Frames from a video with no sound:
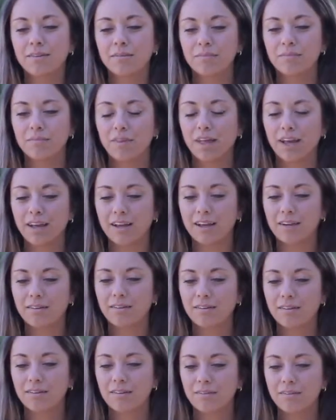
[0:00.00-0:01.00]
like,
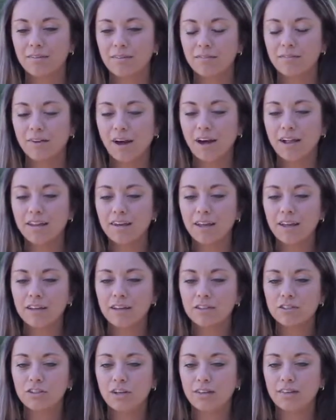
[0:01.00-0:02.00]

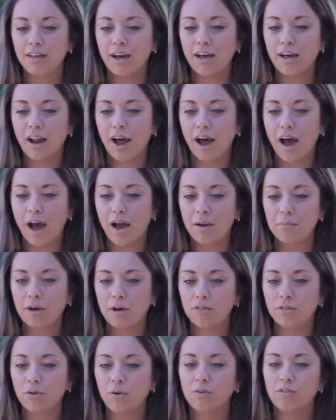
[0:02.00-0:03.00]
validation that I'm
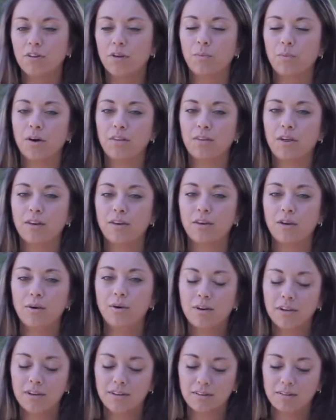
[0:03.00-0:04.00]
not the only one that
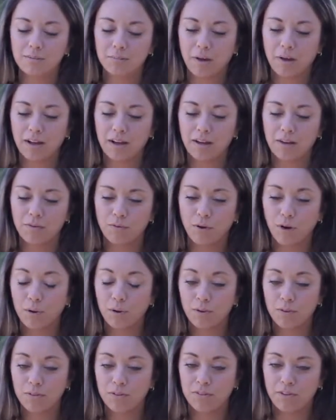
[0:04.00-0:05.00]
noticed my
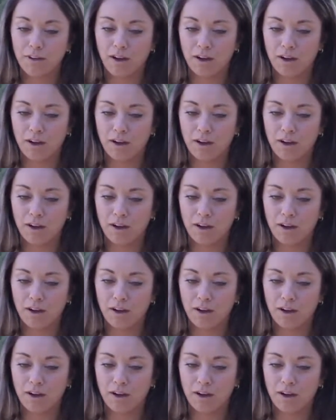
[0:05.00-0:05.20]
growth.